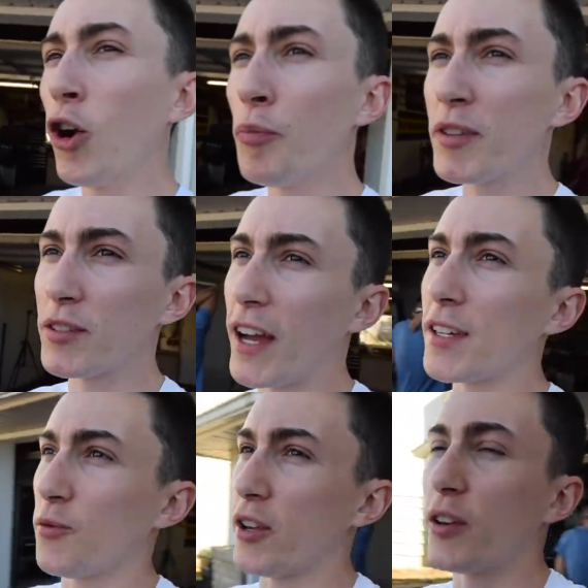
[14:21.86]
I hope it's
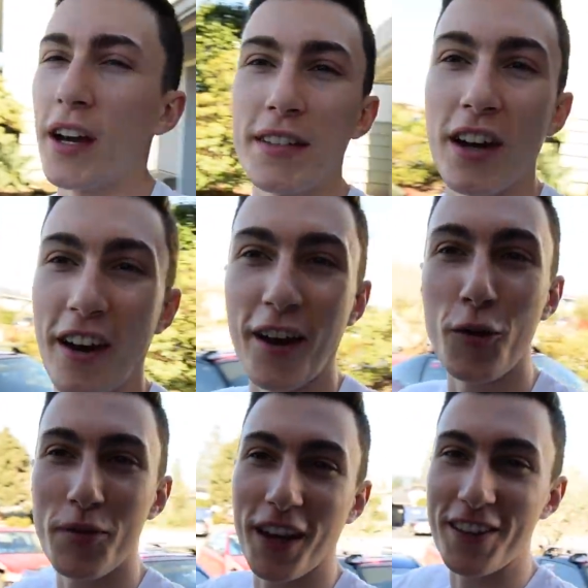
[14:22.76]
nice where you guys are. I
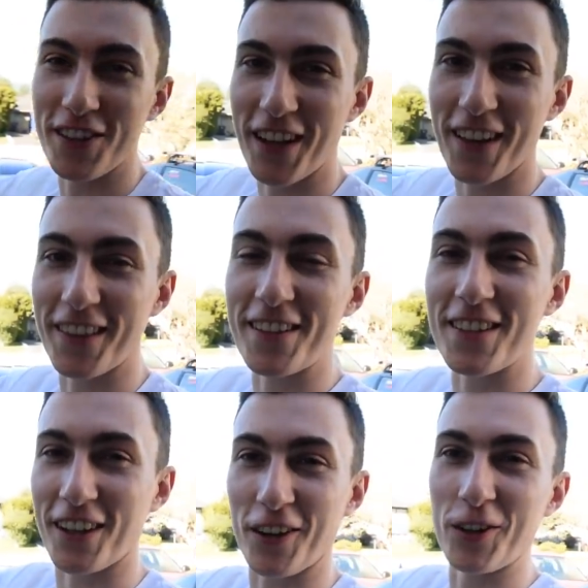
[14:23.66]
hope you guys are getting this
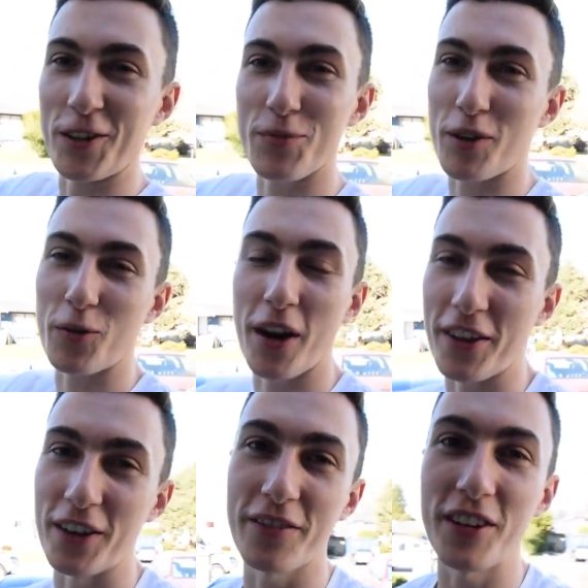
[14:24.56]
like early spring
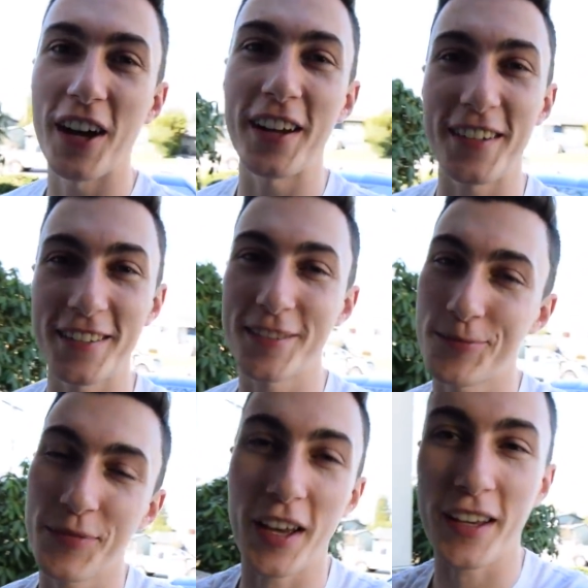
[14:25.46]
weather. If not,
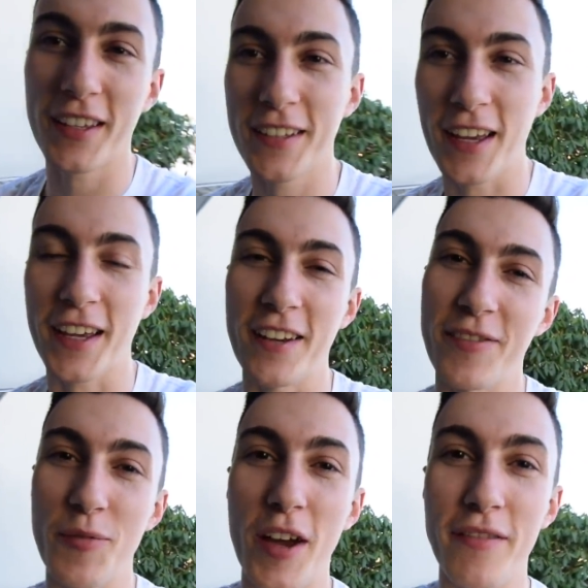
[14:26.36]
I kind of
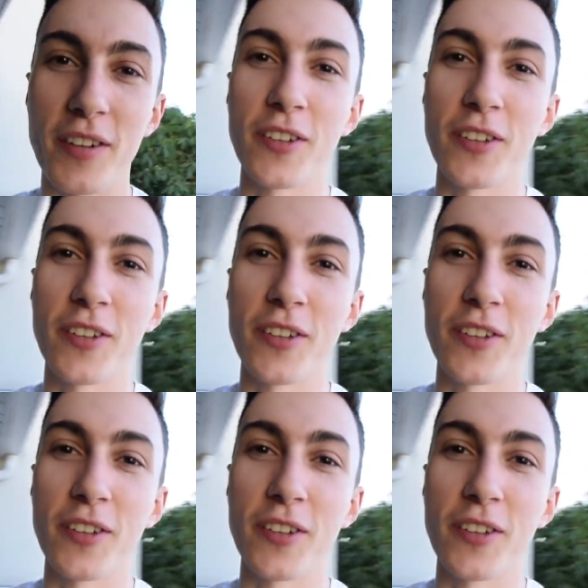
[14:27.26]
feel bad for